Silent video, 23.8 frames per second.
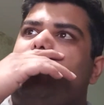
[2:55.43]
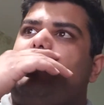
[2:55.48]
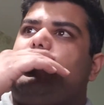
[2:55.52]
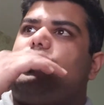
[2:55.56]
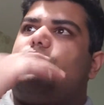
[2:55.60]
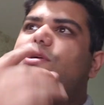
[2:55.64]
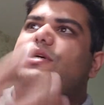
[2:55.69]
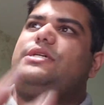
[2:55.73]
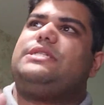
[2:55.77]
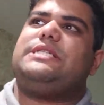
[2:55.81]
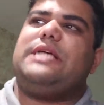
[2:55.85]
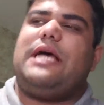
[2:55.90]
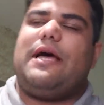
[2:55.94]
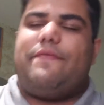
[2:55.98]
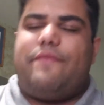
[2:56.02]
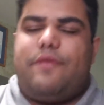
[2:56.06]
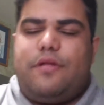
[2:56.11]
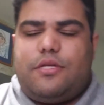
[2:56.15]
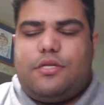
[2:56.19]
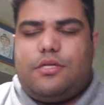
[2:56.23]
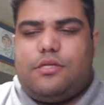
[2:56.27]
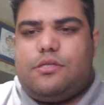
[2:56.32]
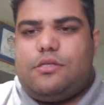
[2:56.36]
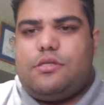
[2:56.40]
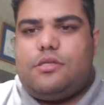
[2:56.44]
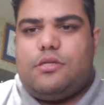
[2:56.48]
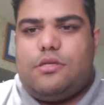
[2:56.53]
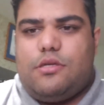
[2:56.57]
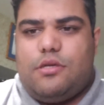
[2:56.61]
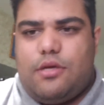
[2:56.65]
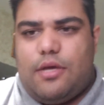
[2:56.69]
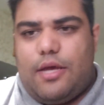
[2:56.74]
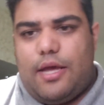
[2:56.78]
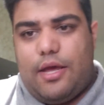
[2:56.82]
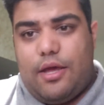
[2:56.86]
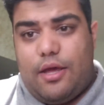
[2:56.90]
Chris Evans
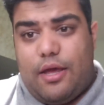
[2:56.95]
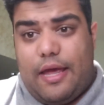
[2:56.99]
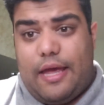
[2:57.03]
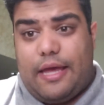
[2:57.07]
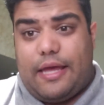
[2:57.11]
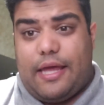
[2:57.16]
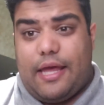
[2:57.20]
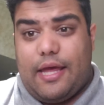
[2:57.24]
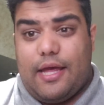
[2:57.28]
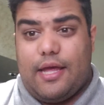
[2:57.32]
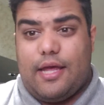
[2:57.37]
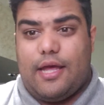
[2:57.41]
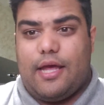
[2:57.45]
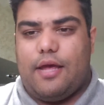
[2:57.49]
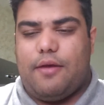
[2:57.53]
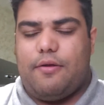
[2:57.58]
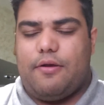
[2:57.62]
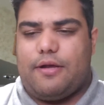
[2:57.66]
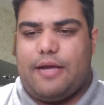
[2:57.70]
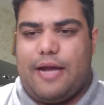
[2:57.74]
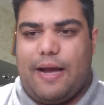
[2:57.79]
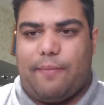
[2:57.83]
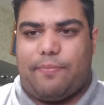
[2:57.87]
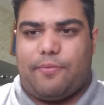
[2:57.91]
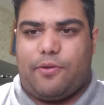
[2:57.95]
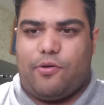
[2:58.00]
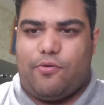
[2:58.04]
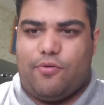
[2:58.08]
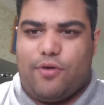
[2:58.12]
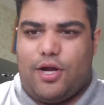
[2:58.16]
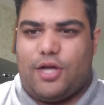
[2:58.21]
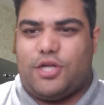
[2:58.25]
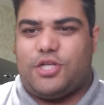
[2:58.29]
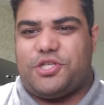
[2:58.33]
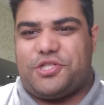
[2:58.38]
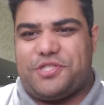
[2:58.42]
aka Captain
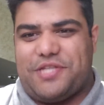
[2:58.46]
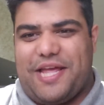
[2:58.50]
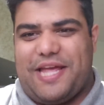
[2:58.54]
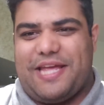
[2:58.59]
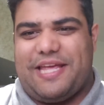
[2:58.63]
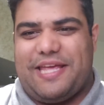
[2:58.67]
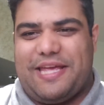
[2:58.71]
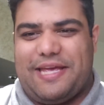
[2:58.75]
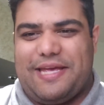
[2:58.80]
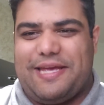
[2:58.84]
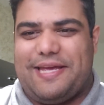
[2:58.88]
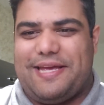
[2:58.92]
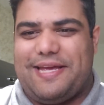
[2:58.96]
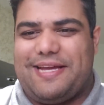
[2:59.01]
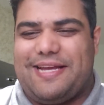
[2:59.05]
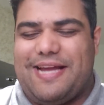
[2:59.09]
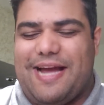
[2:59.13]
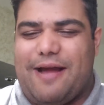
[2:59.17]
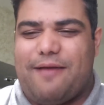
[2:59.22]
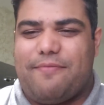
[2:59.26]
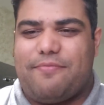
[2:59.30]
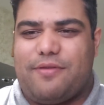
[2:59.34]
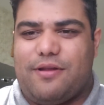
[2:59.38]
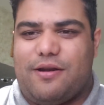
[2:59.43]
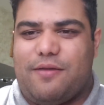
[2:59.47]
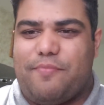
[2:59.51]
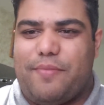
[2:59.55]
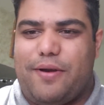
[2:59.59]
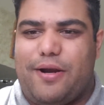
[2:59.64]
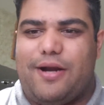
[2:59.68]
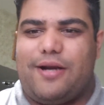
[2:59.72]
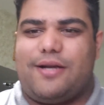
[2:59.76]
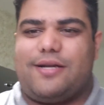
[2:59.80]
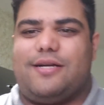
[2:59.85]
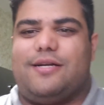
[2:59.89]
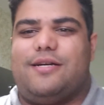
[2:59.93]
Rogers, aka Captain
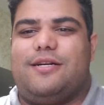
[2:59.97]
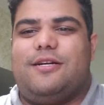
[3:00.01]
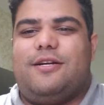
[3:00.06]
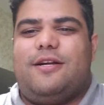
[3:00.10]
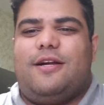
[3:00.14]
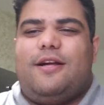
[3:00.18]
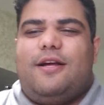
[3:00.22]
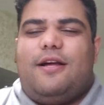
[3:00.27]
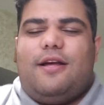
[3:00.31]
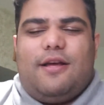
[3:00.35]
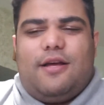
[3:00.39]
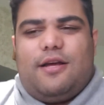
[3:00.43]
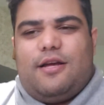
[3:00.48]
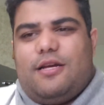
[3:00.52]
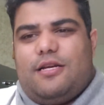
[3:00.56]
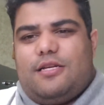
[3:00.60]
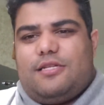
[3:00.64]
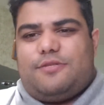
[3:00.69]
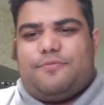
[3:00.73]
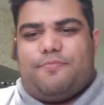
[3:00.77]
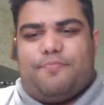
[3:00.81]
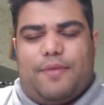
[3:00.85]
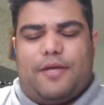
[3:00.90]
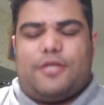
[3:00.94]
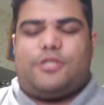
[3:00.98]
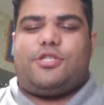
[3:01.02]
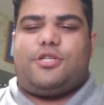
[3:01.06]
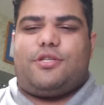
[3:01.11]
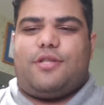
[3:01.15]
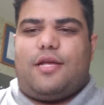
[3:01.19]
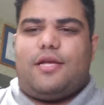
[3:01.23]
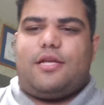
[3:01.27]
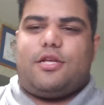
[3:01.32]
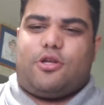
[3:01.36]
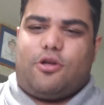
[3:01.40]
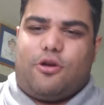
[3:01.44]
America, mentioned
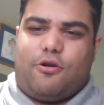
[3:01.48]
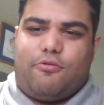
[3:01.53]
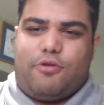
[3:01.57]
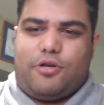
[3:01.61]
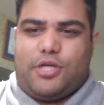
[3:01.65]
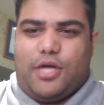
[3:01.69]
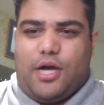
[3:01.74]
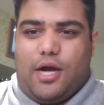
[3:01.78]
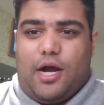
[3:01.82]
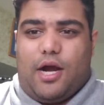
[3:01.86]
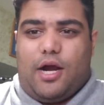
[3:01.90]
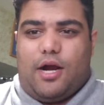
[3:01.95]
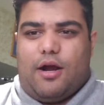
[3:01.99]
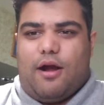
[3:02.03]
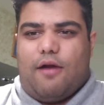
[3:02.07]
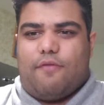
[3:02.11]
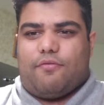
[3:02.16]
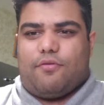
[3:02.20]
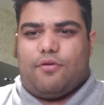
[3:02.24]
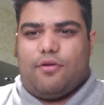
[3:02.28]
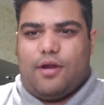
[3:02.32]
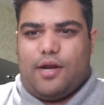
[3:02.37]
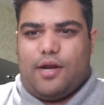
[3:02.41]
that he's going to retire after